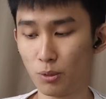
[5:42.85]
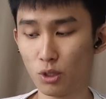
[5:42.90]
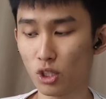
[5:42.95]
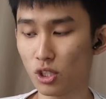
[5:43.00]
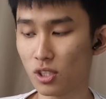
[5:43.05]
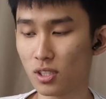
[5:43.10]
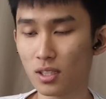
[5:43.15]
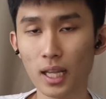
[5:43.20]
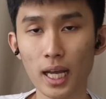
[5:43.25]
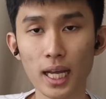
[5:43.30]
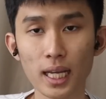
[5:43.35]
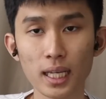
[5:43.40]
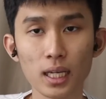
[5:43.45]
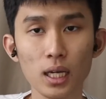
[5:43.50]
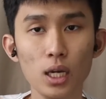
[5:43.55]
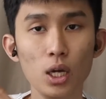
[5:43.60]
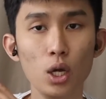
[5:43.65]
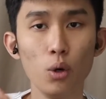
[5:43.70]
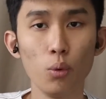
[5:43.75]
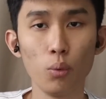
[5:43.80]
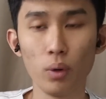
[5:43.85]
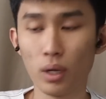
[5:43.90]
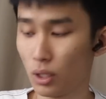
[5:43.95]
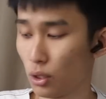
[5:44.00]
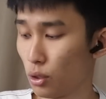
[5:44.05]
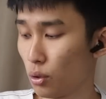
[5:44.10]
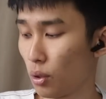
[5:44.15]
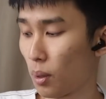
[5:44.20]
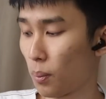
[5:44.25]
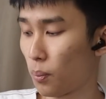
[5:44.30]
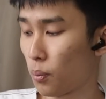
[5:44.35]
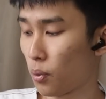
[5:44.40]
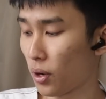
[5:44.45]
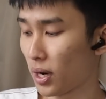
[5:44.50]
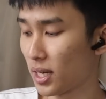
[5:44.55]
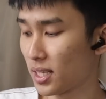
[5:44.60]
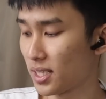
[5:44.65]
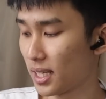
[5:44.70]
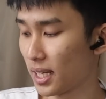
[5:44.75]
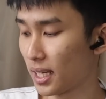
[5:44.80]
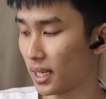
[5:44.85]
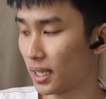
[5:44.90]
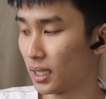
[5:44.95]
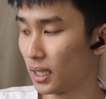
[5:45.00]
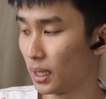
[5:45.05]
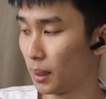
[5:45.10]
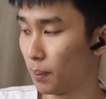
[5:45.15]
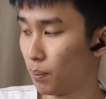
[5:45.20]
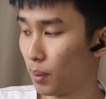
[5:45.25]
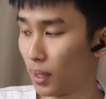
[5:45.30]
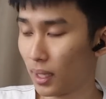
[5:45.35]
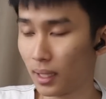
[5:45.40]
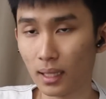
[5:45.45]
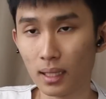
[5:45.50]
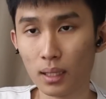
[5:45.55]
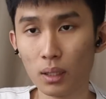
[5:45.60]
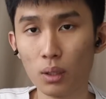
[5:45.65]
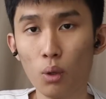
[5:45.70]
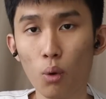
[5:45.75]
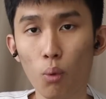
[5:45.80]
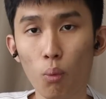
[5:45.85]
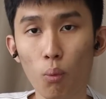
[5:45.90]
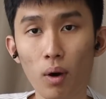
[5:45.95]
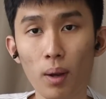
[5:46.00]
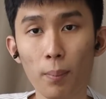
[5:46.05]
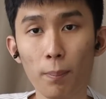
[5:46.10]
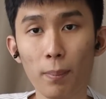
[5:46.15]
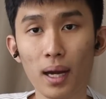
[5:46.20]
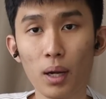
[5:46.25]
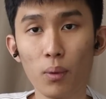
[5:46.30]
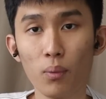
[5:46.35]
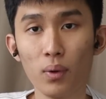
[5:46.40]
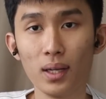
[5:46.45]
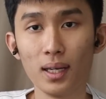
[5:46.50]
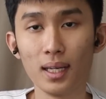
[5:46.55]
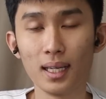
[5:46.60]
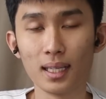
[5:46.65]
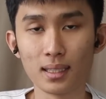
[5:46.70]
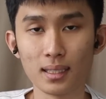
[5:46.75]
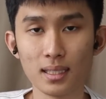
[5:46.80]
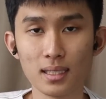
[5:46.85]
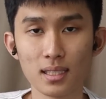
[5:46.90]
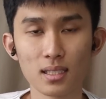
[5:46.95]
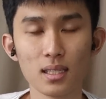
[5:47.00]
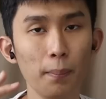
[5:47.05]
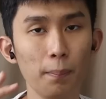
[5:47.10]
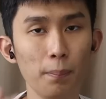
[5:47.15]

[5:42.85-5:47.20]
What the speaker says: just like when you are pressing the button one by one like this.